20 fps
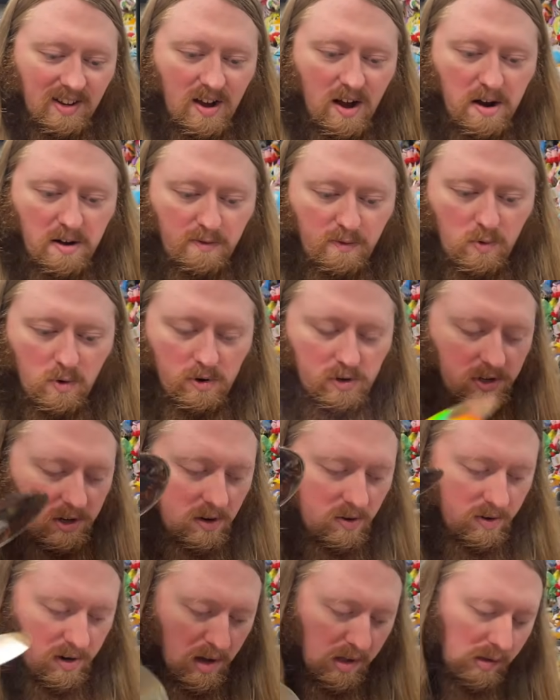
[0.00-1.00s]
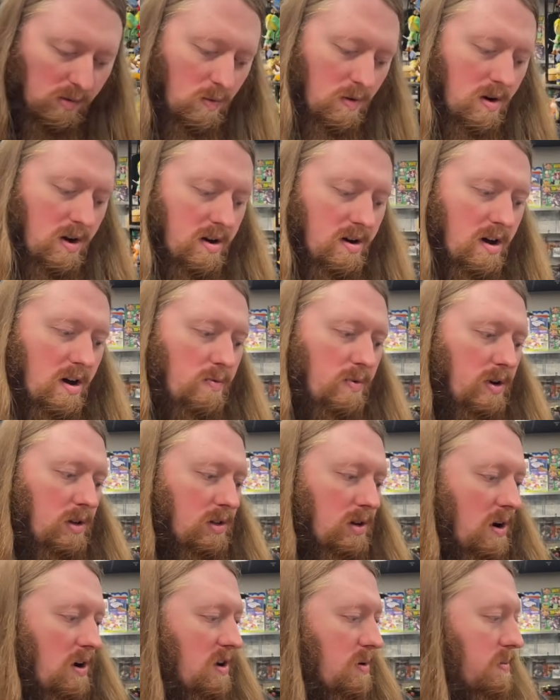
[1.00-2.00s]
God of War 2, Disc 1, Unreal
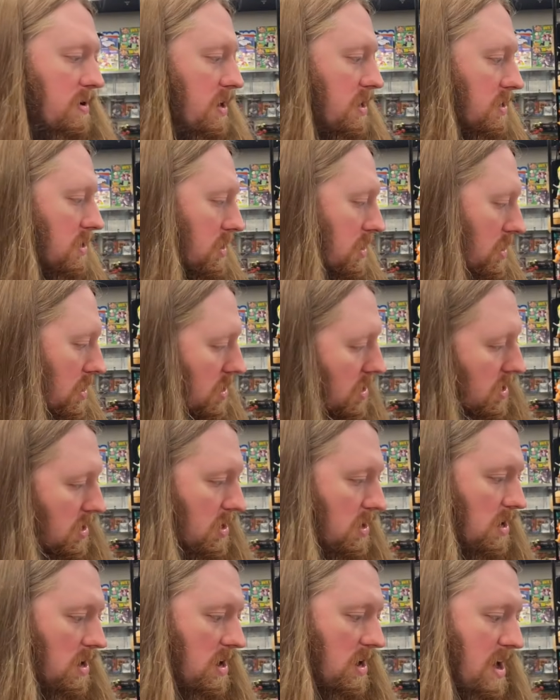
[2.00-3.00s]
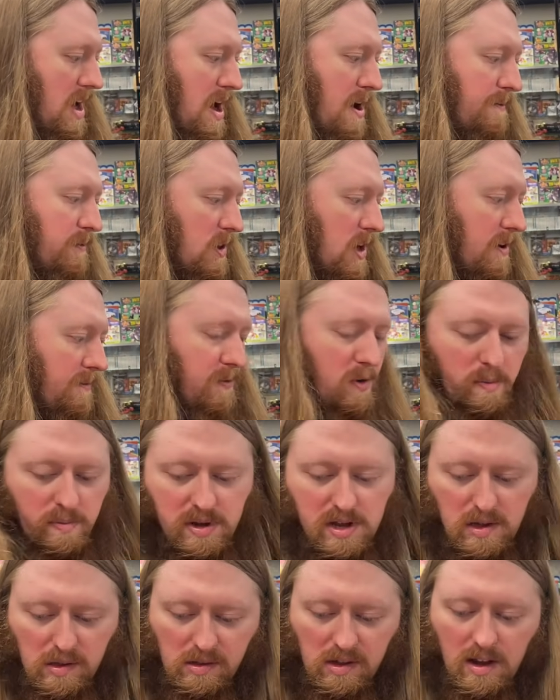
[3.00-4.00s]
Tournament, uh, Half-Life for
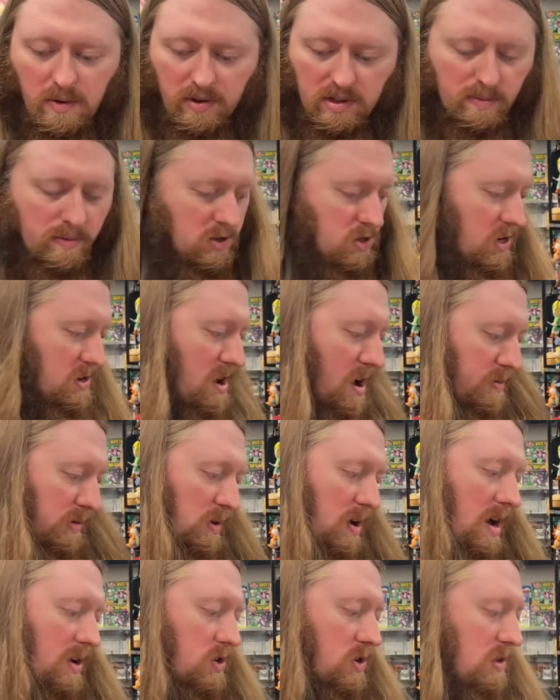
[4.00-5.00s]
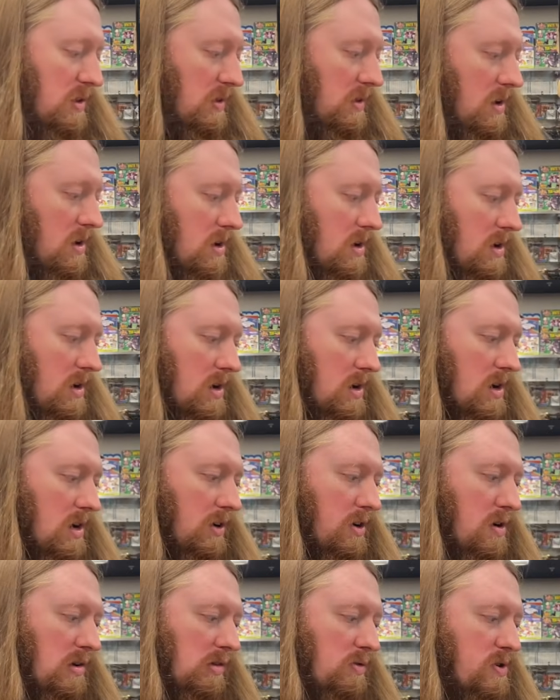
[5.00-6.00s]
PC with a bunch of top scratches,
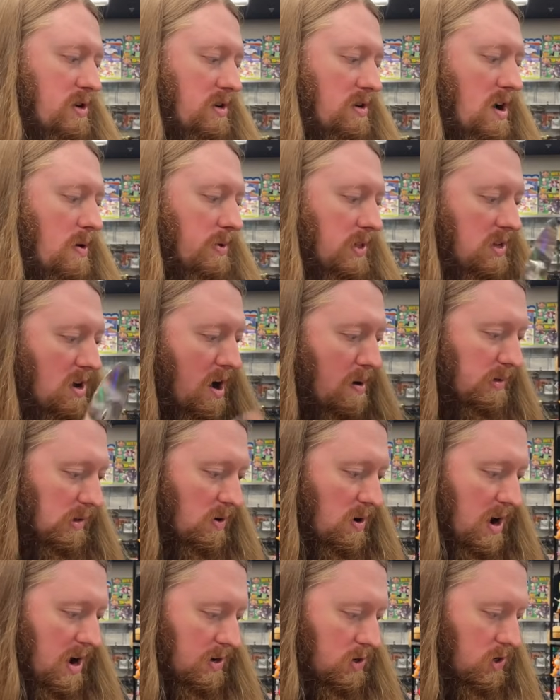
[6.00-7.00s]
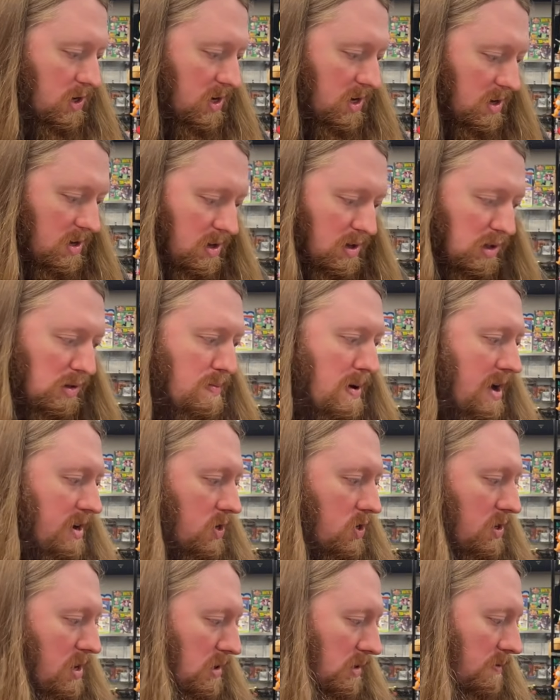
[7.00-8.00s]
Ghost Recon with top scratches, Madden
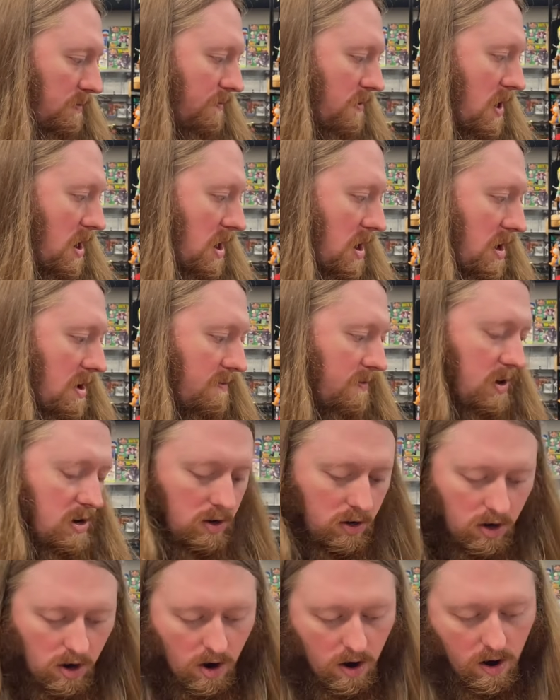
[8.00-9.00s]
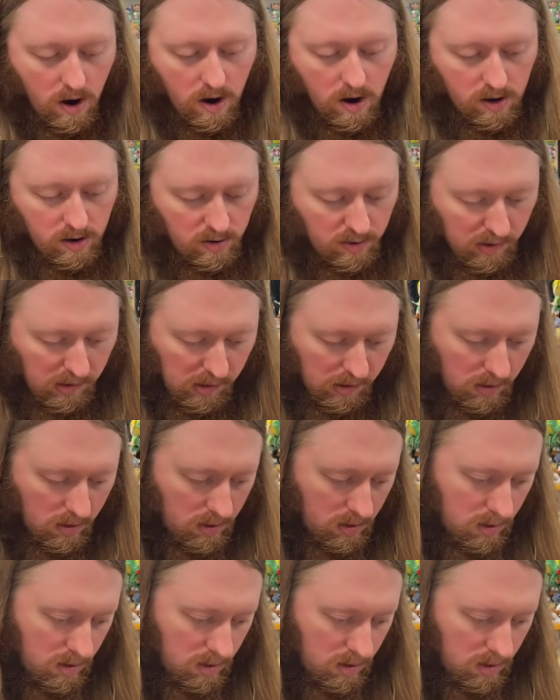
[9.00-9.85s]
2005, and Cars